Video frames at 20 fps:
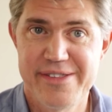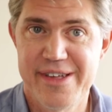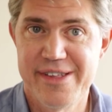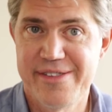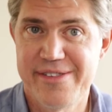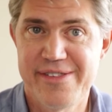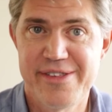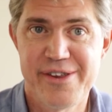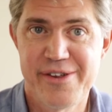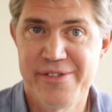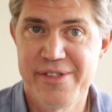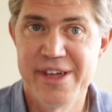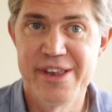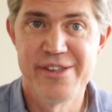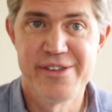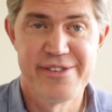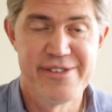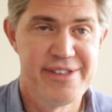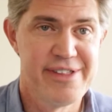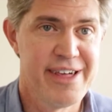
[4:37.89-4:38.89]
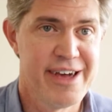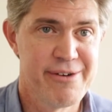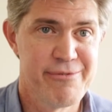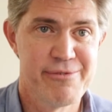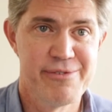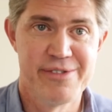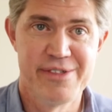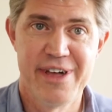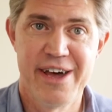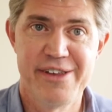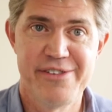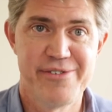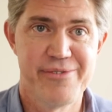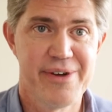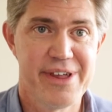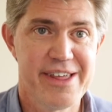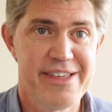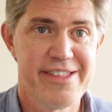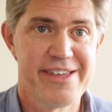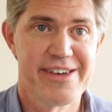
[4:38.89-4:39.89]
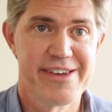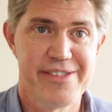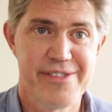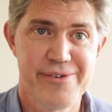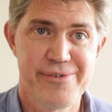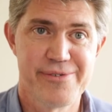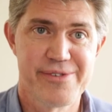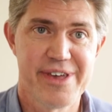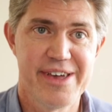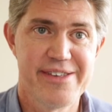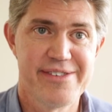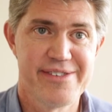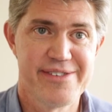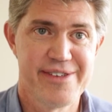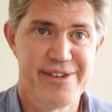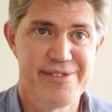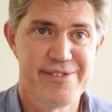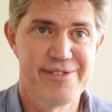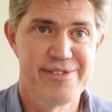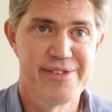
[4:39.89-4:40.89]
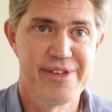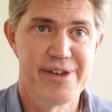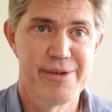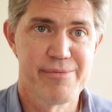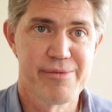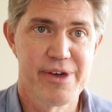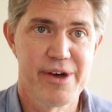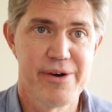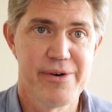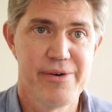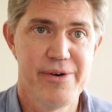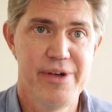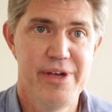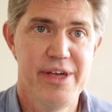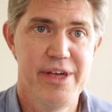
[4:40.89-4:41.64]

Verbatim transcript: That's, you know, then I will not do anything in those cases. I'll just let them